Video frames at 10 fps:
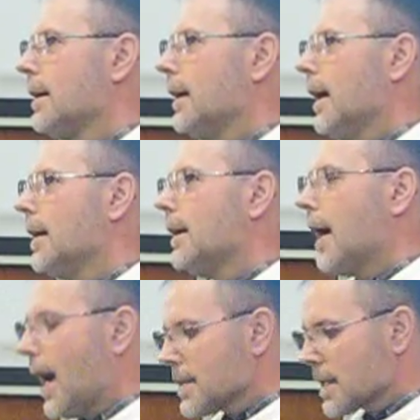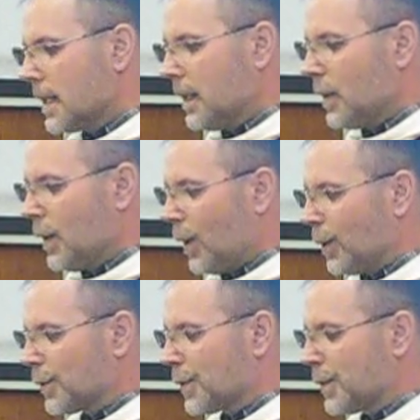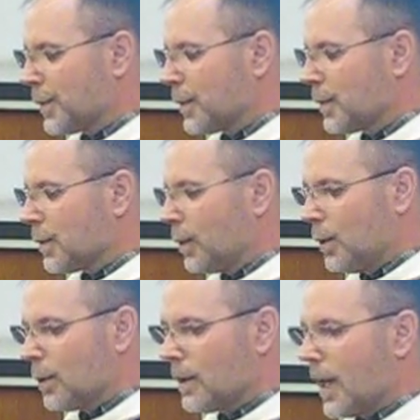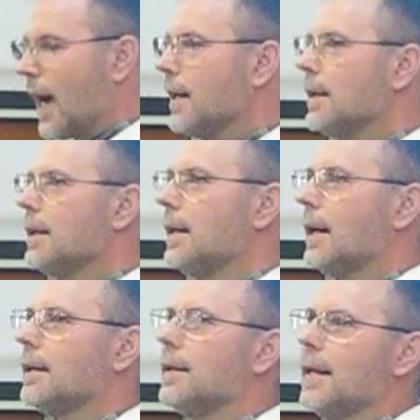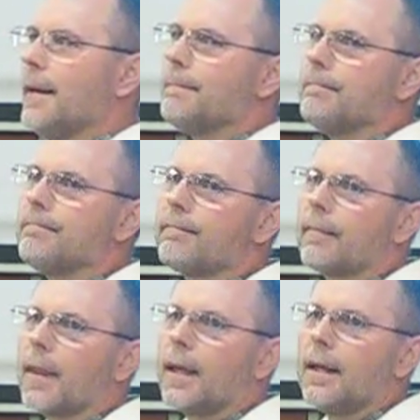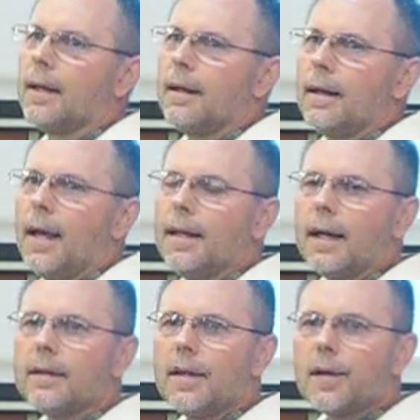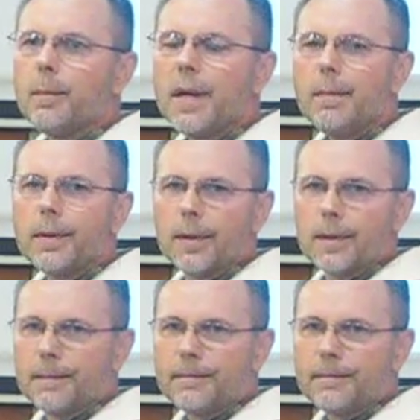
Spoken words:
and asking God to look kindly on them and on their people,